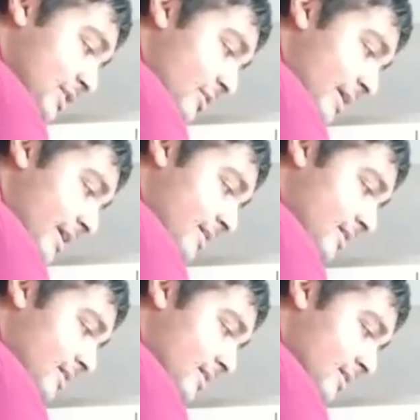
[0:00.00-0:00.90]
sorry,
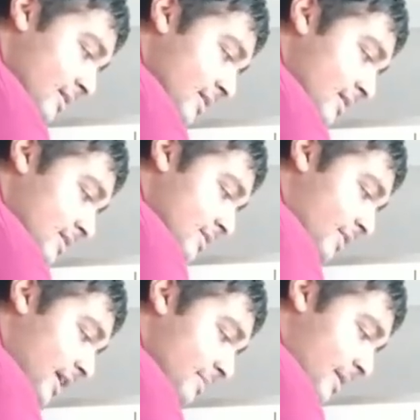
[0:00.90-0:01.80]

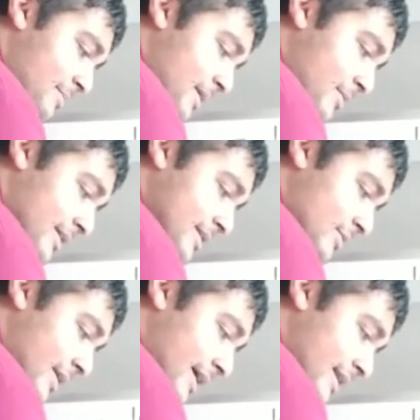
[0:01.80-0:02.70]
divided by B1
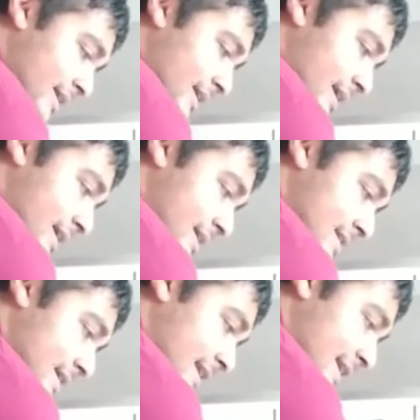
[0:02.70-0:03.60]
squared is
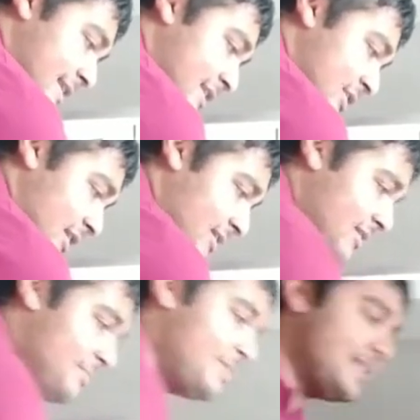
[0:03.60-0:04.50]
an integer,
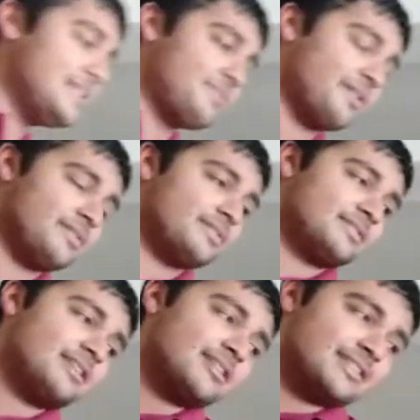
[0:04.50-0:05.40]
but this is
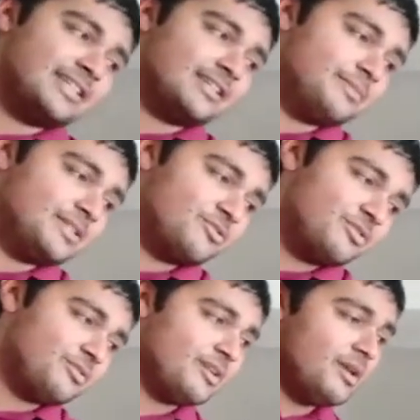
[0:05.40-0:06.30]
certainly going to be
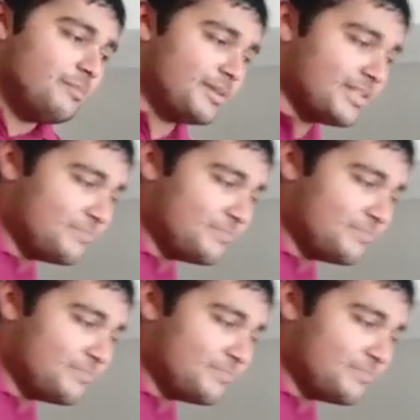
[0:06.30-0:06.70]
true because